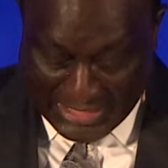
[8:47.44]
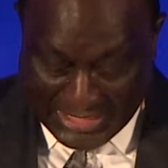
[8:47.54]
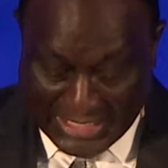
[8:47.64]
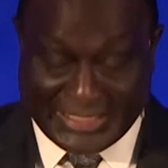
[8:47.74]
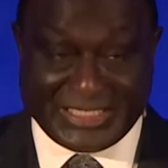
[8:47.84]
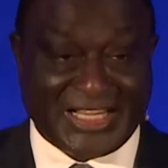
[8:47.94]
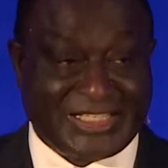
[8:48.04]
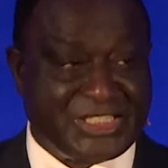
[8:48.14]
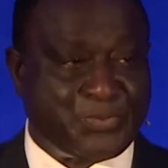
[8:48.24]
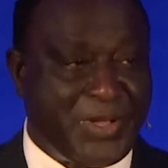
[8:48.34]
It is
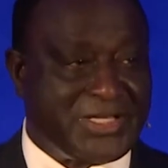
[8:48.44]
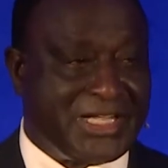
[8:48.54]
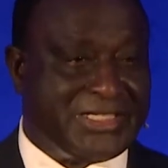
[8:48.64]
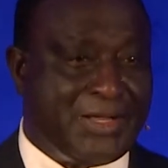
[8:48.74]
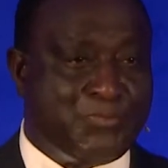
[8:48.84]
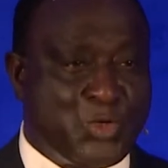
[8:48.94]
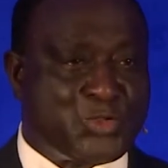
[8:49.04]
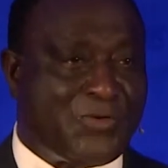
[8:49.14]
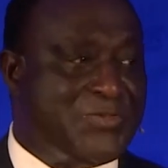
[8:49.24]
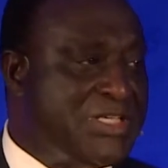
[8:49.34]
anticipated that most
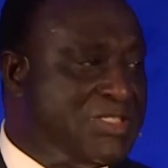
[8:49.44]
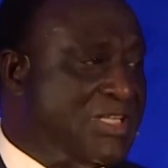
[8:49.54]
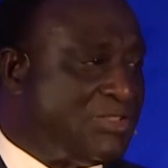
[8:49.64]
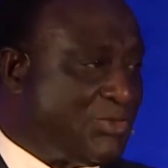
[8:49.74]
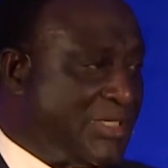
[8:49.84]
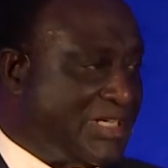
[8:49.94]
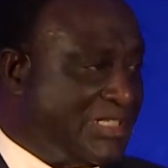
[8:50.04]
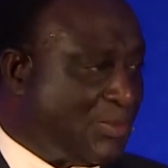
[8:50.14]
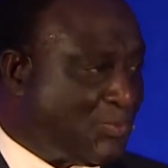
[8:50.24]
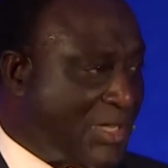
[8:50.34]
of these district
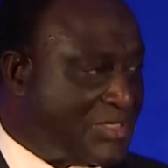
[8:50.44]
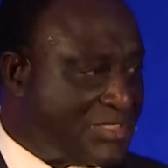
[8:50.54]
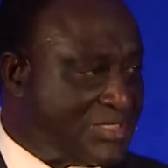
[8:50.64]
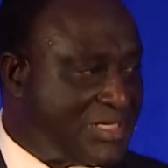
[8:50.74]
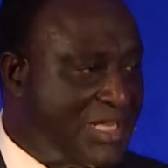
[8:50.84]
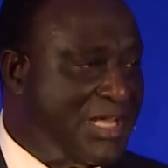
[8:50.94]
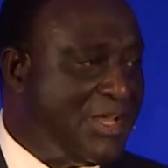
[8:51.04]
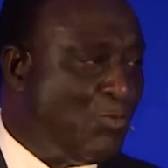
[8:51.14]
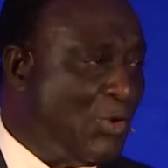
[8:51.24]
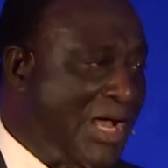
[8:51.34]
enterprises
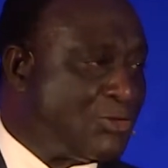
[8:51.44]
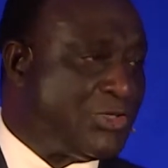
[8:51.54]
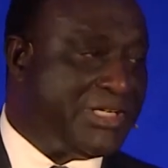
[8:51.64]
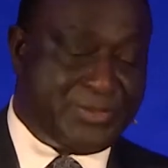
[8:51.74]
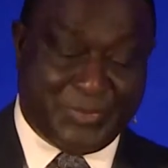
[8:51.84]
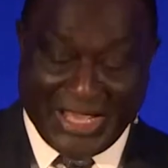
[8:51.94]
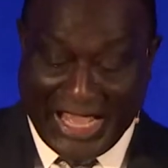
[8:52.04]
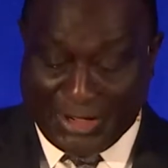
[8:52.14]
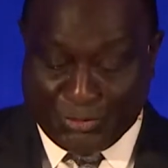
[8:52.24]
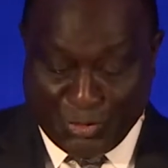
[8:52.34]
will actually be
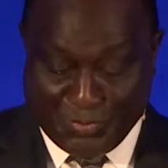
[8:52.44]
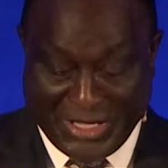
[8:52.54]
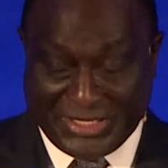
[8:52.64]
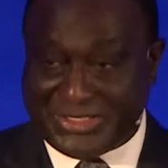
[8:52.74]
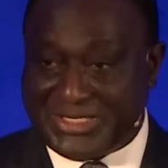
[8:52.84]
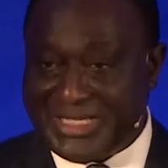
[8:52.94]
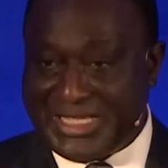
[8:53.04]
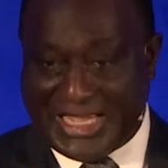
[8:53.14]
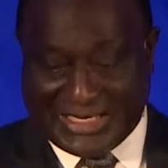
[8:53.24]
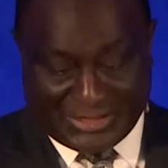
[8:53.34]
agro-based
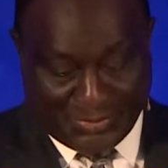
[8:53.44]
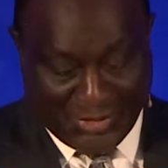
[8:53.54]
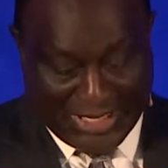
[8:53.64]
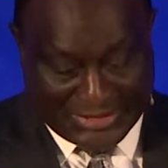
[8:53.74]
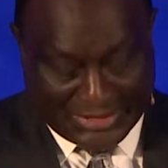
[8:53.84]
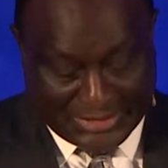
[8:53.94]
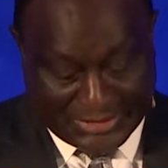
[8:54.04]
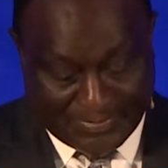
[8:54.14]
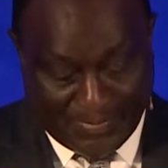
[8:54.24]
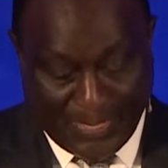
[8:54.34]
enterprises.
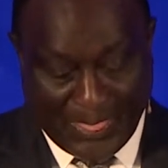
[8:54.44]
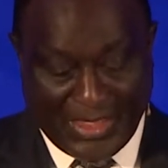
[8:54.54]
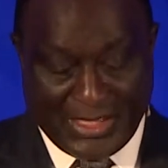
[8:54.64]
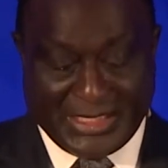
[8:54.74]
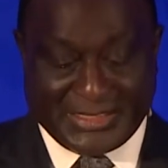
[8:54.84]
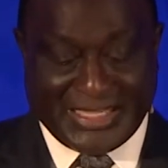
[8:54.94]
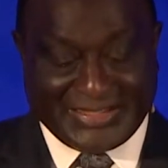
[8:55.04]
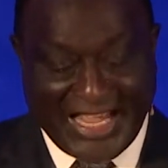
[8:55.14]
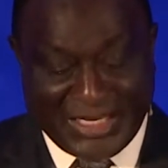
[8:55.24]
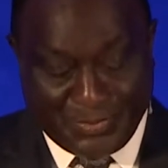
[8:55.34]
The
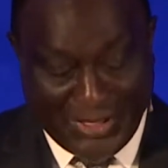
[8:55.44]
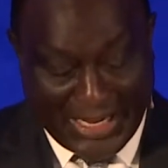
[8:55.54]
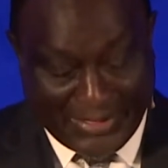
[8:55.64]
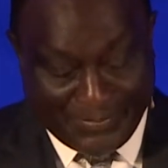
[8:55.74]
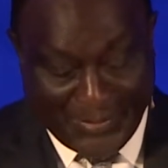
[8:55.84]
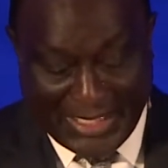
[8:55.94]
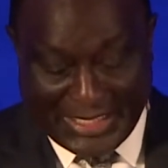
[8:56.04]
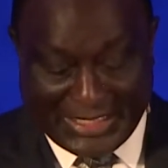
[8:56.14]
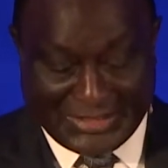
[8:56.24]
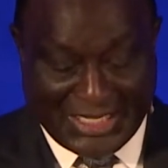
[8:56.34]
third pillar
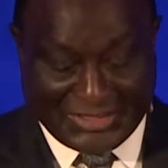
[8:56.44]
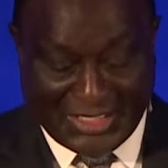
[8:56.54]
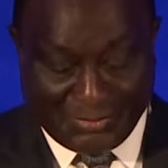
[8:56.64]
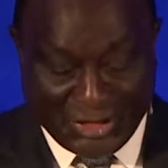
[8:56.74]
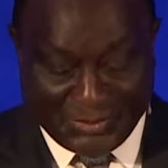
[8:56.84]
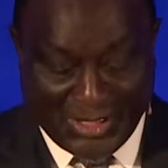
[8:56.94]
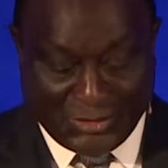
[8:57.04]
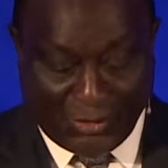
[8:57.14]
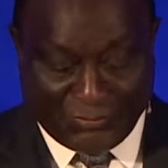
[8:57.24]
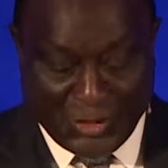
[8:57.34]
is the establishment
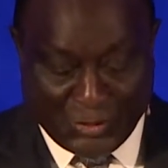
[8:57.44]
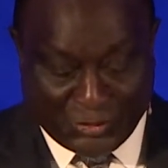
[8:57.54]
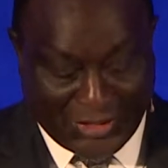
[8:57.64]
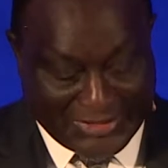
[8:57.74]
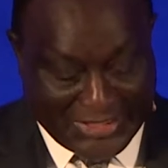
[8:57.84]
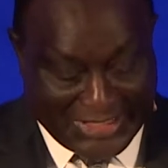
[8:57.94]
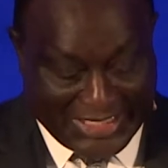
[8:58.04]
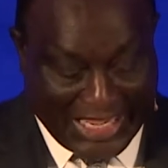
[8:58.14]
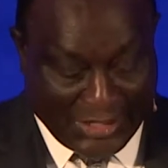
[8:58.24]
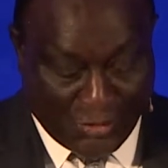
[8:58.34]
of new strategic
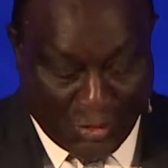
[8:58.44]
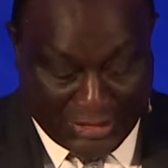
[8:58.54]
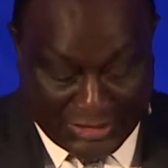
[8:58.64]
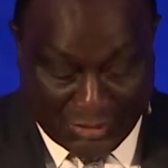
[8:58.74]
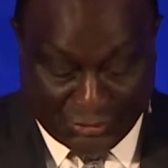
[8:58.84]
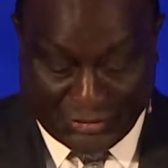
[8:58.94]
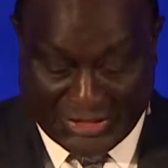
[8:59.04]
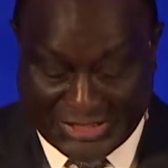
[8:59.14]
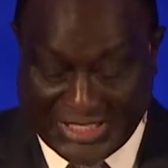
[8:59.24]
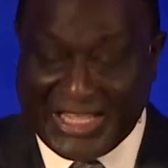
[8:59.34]
anchor
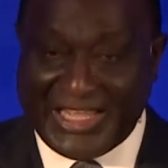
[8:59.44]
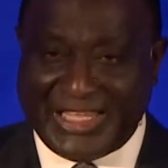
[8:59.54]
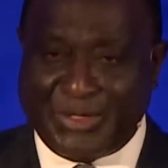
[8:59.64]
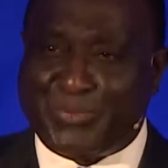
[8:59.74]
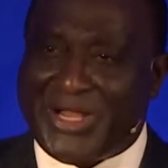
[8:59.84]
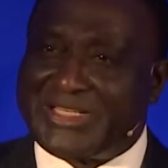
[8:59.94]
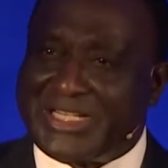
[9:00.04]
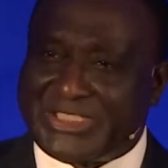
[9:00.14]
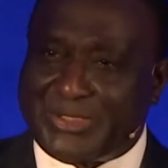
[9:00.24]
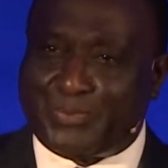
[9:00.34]
industries in
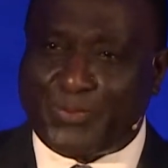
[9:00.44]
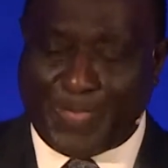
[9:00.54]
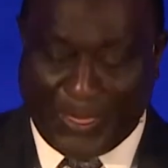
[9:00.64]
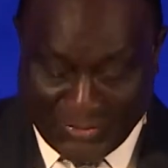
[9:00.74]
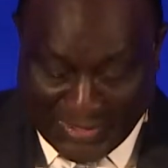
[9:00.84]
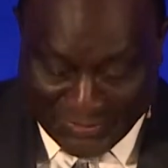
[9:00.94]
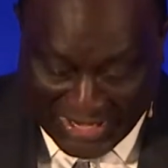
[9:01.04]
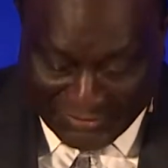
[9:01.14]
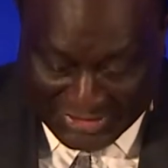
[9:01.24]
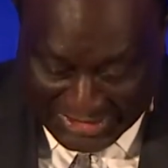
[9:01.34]
partnership with the
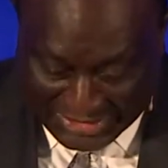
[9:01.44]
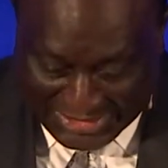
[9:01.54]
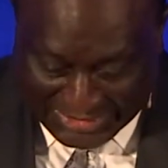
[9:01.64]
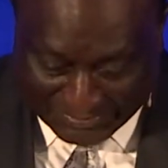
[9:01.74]
private sector.